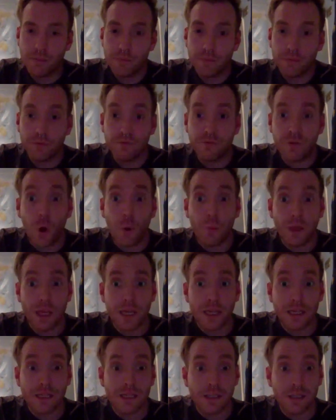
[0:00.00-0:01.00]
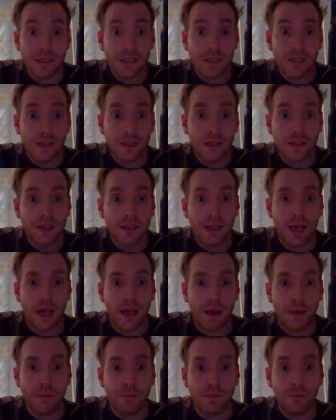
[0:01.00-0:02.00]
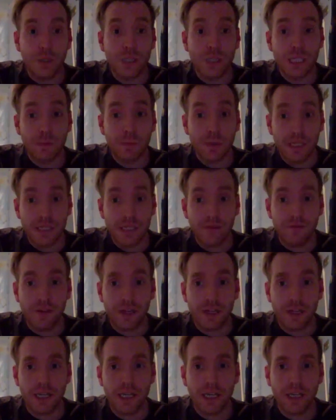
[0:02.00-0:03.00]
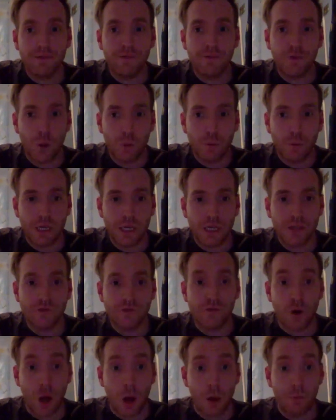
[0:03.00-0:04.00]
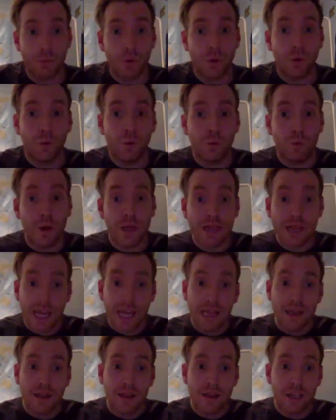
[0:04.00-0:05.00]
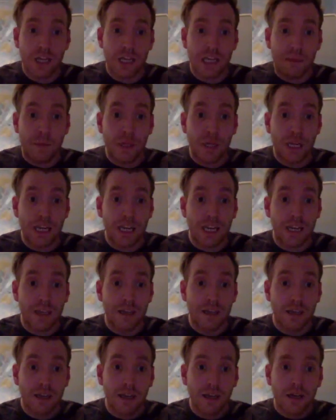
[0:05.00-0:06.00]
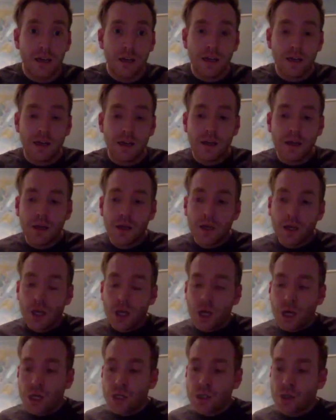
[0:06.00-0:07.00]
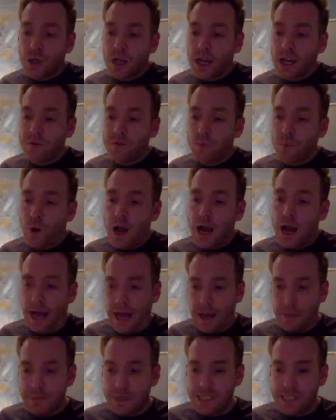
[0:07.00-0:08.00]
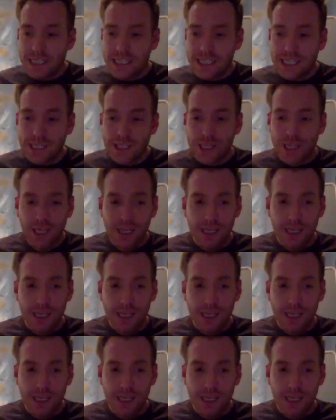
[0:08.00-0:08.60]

phobias, but specifically phobias from within the community. So kind of what happens is